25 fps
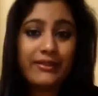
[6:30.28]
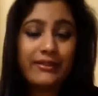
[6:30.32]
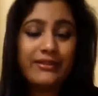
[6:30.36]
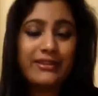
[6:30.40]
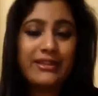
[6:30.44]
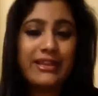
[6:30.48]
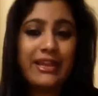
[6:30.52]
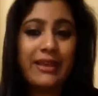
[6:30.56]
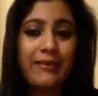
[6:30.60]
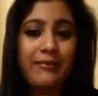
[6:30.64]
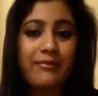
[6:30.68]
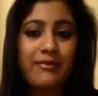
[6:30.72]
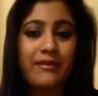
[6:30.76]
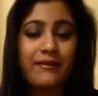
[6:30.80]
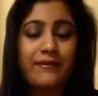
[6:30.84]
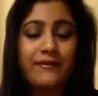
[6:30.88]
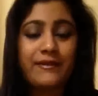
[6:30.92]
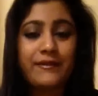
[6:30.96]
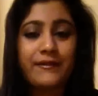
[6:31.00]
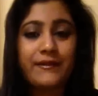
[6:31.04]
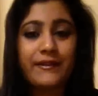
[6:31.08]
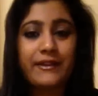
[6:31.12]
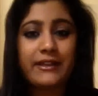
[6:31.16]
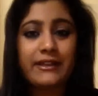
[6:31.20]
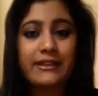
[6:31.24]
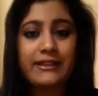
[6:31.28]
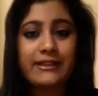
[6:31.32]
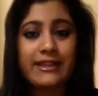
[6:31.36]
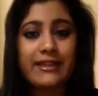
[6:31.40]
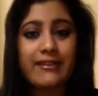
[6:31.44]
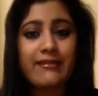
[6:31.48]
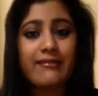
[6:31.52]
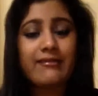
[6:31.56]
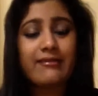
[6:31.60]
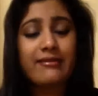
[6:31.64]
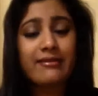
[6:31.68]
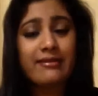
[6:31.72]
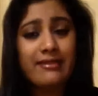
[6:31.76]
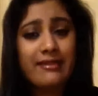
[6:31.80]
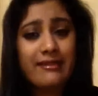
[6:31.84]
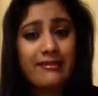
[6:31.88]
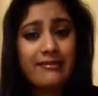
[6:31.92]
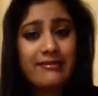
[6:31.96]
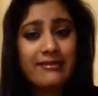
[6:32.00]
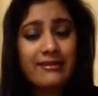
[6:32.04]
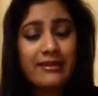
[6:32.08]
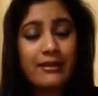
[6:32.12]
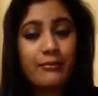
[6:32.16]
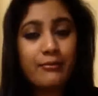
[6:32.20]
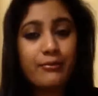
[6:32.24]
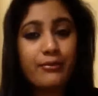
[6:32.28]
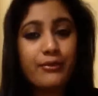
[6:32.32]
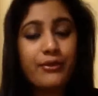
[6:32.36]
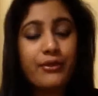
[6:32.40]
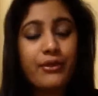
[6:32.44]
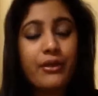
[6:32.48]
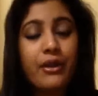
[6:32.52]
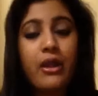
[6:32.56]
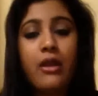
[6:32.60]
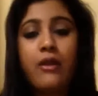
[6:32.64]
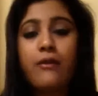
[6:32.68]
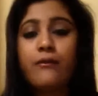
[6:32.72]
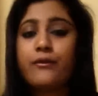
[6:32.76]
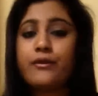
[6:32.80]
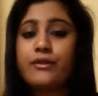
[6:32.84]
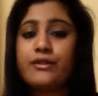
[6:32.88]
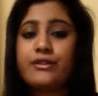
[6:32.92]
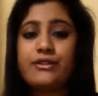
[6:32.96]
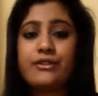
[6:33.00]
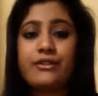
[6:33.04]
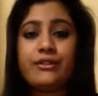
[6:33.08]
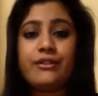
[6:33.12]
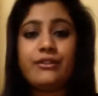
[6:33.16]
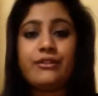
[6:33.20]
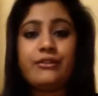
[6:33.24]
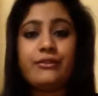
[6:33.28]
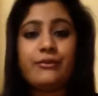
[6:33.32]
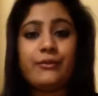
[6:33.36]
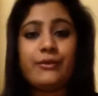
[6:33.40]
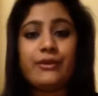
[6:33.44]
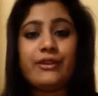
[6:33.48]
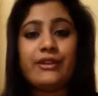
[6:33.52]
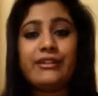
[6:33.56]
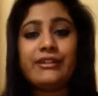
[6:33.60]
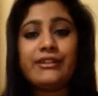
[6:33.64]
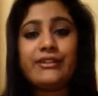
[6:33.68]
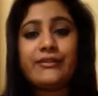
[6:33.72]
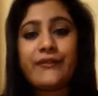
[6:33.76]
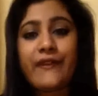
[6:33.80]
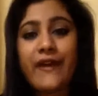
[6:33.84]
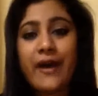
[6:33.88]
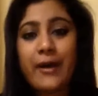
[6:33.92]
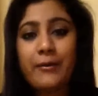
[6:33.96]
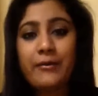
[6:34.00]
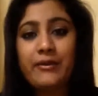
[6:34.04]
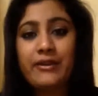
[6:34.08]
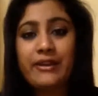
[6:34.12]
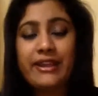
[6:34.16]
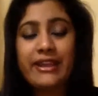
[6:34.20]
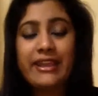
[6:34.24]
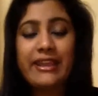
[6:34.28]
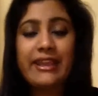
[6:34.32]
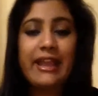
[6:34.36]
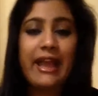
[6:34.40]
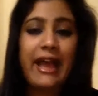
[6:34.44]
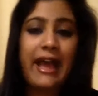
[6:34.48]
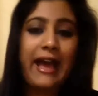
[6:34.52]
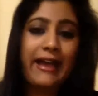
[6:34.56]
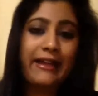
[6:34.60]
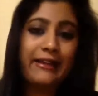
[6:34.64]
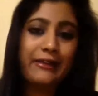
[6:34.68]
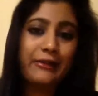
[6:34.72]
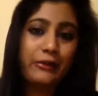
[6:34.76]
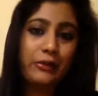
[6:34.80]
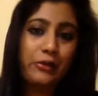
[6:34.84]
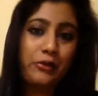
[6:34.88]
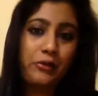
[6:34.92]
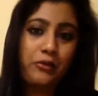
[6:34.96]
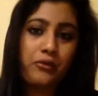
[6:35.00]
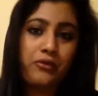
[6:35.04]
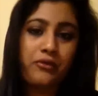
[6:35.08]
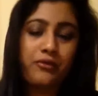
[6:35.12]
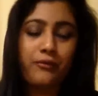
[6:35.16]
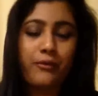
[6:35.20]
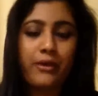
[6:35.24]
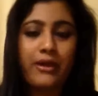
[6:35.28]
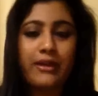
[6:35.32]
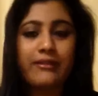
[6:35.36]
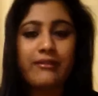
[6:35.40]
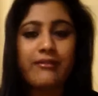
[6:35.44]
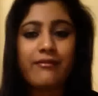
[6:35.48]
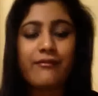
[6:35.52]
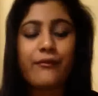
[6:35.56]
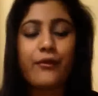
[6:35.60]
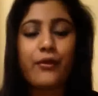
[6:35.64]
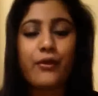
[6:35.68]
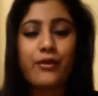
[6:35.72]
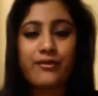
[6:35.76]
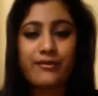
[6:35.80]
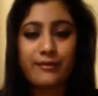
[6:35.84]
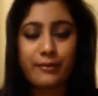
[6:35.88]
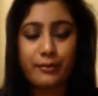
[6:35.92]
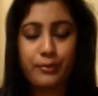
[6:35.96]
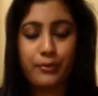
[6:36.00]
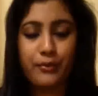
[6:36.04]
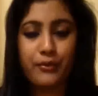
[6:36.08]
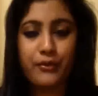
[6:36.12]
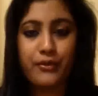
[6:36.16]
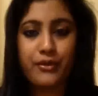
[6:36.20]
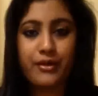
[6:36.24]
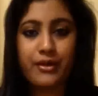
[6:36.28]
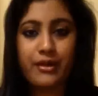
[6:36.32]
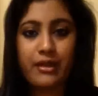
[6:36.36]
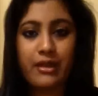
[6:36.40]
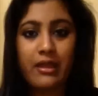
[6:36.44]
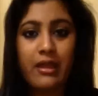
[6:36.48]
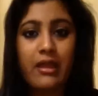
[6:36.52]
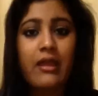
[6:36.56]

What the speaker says: the times of difficulties, this number would turn towards family and close ones for support.